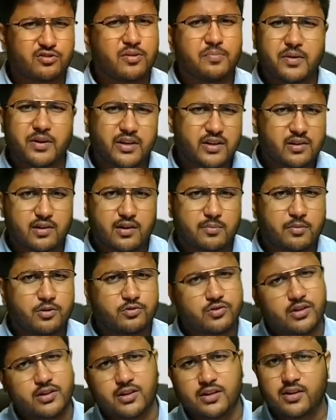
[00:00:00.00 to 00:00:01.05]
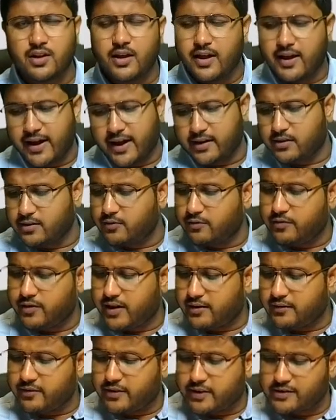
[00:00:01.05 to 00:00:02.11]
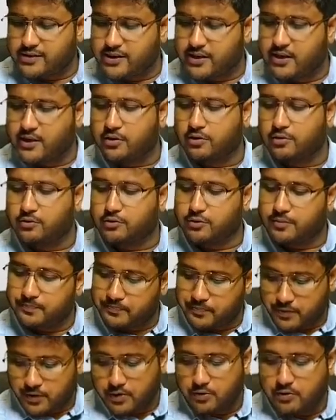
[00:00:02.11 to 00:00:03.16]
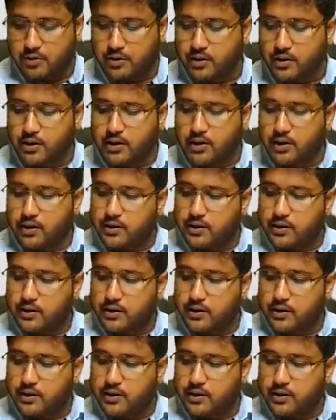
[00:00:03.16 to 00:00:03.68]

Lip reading: So immaterial amounts are there, and we have tested it also. Okay.